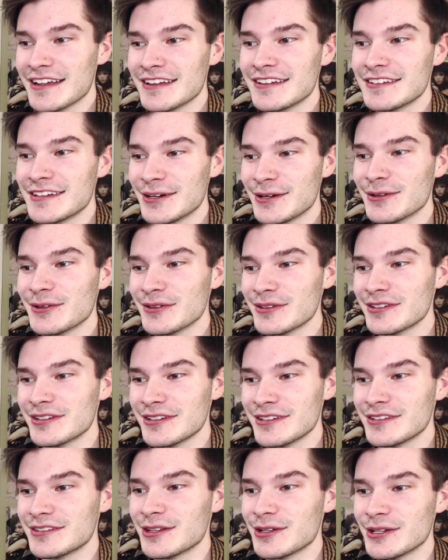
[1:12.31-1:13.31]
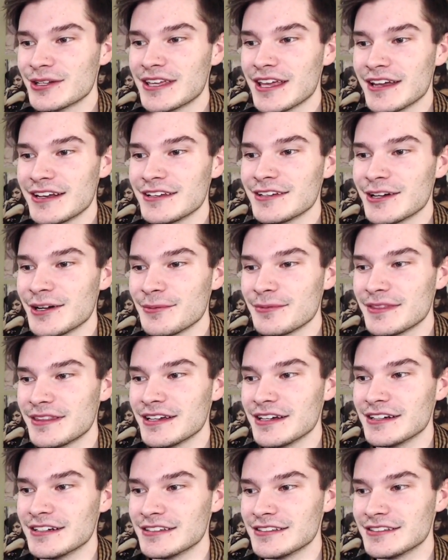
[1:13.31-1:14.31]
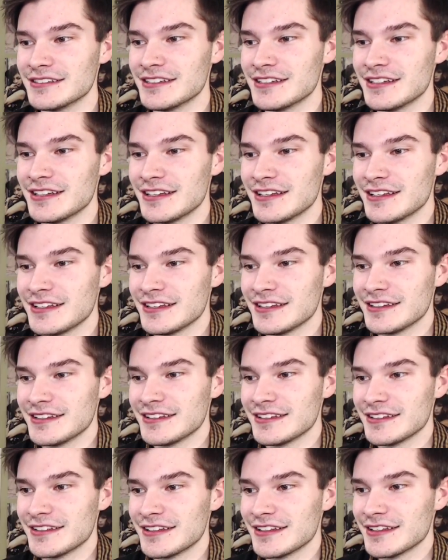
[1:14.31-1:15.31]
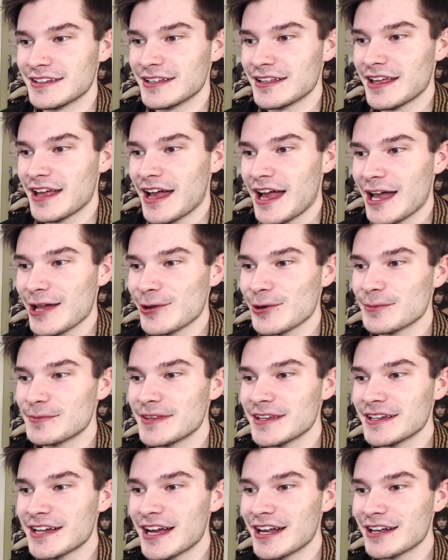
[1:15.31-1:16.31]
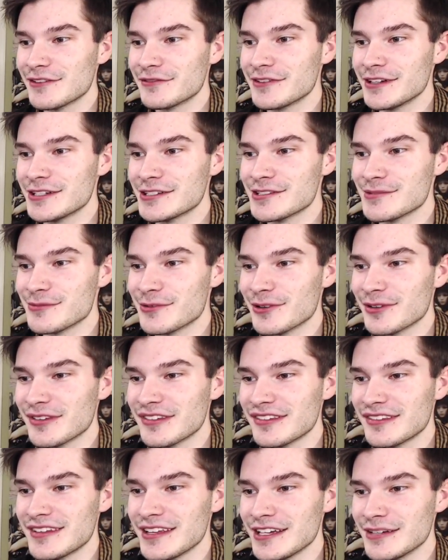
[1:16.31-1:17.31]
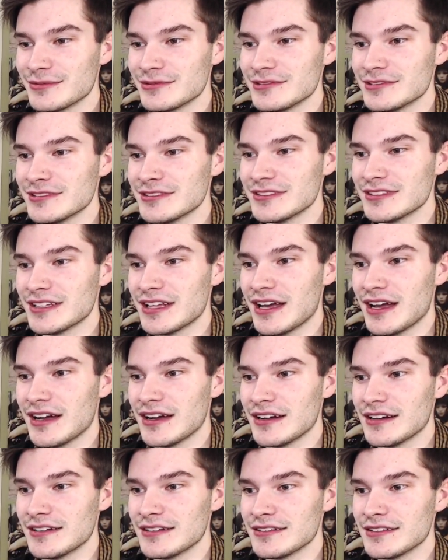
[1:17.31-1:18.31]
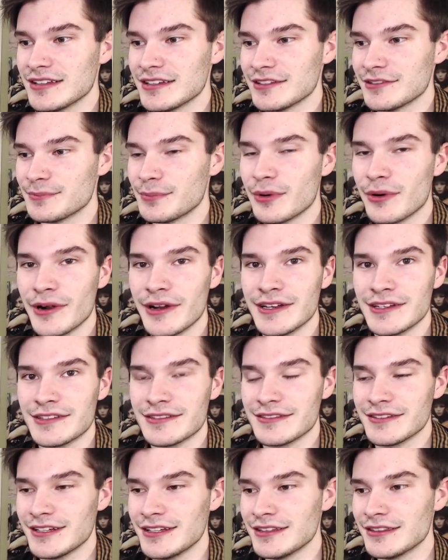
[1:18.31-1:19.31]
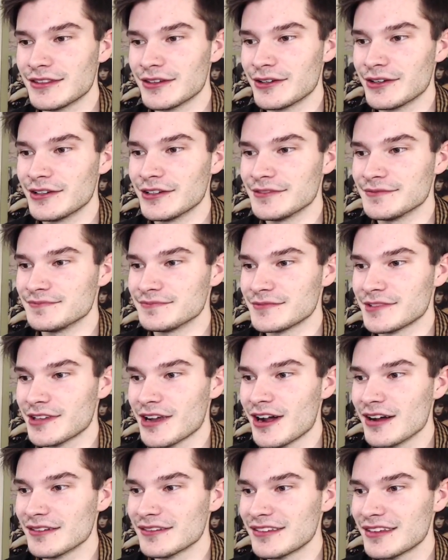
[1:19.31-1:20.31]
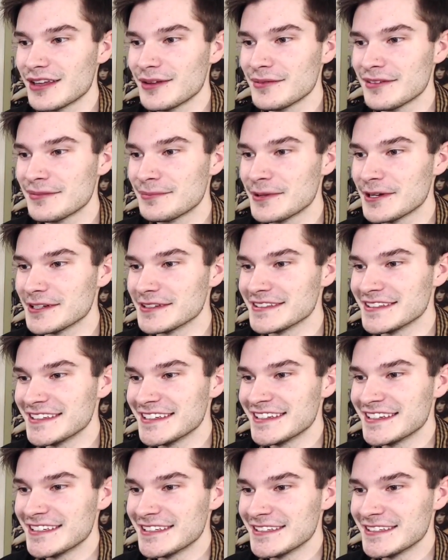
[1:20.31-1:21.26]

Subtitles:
I can tell they're getting up there. I hope they kind of reach a more stable like point in their concepts, but